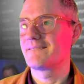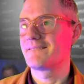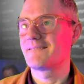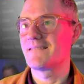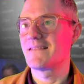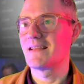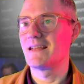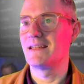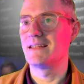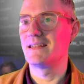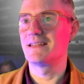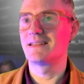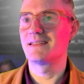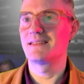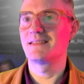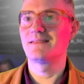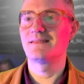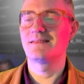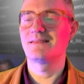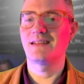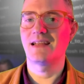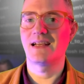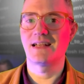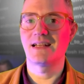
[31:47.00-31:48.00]
like
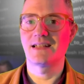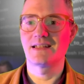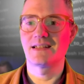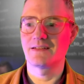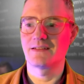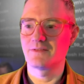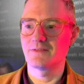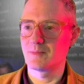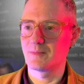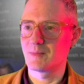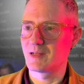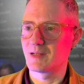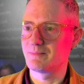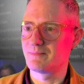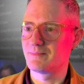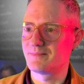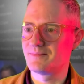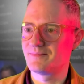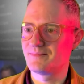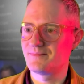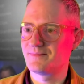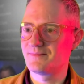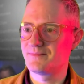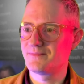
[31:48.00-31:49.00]
hand over my
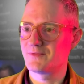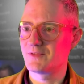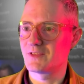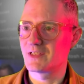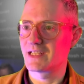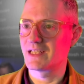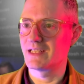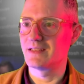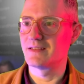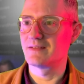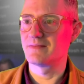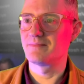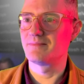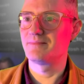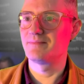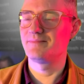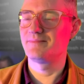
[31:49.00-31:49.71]
frickin'